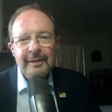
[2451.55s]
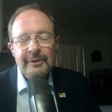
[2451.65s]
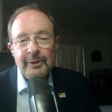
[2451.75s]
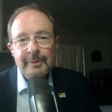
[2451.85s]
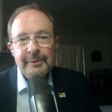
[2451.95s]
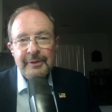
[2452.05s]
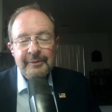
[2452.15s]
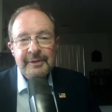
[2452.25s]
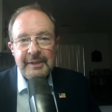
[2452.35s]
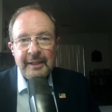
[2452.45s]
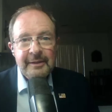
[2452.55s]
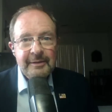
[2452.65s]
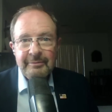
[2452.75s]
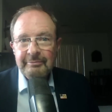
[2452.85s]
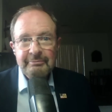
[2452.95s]
the terms of service
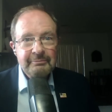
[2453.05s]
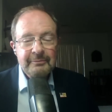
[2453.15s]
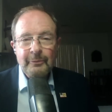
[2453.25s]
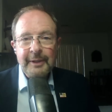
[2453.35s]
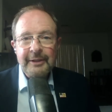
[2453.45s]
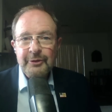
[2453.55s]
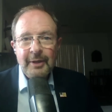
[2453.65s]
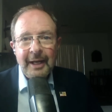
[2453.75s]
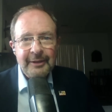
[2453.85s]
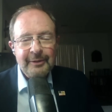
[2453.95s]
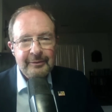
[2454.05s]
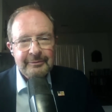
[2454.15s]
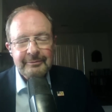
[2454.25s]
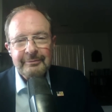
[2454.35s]
says we can track you.